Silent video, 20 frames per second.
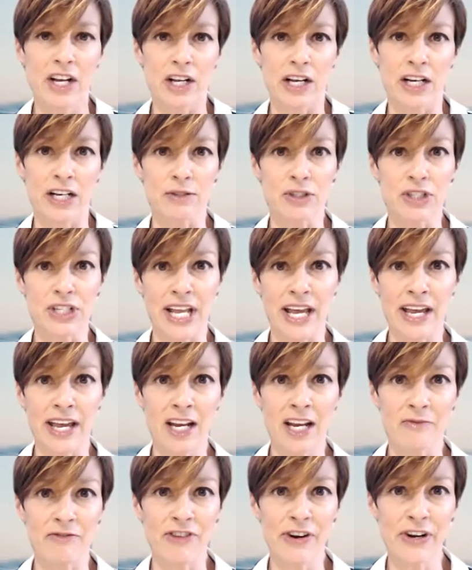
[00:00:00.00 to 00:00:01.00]
Today, I'm
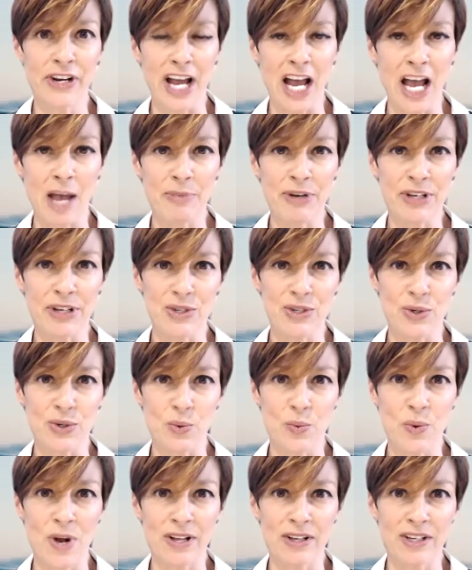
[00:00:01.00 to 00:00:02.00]
very happy to
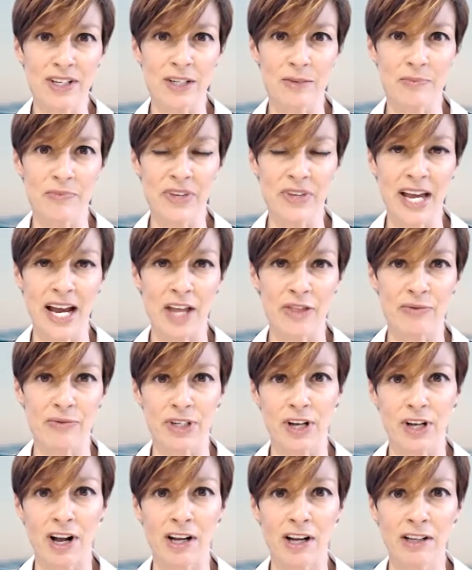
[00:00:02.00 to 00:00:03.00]
welcome Katherine
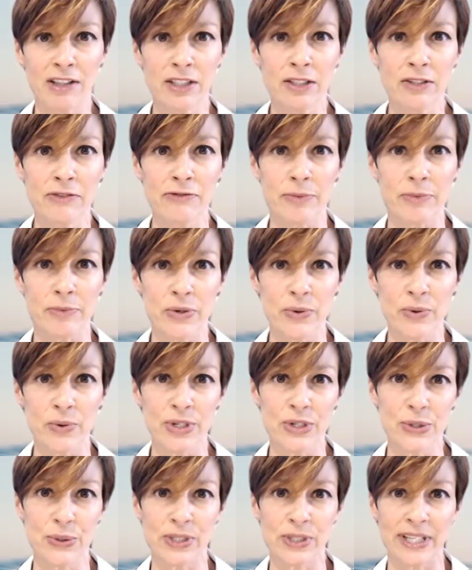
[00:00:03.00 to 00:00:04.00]
Coughlin from the North
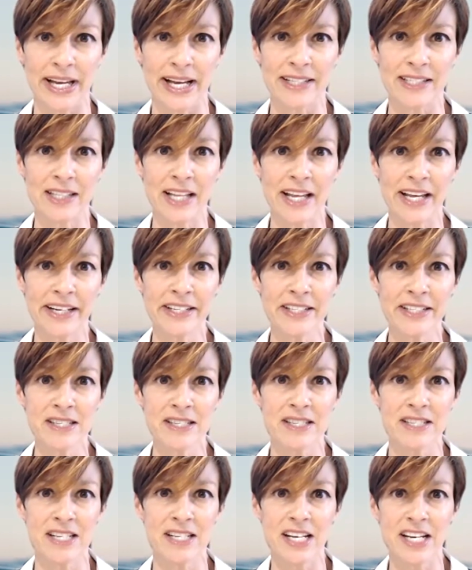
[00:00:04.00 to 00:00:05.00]
Shore Land Alliance
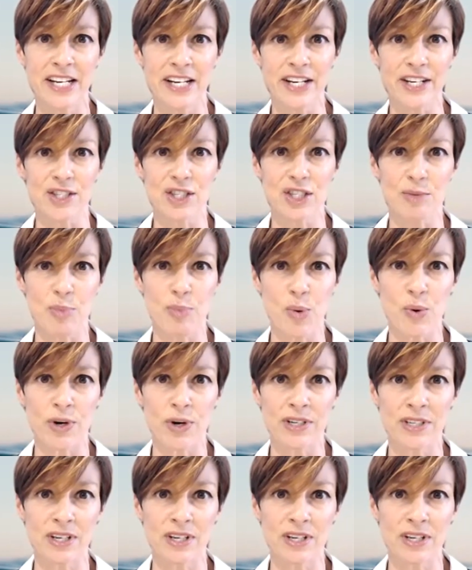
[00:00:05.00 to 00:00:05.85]
with support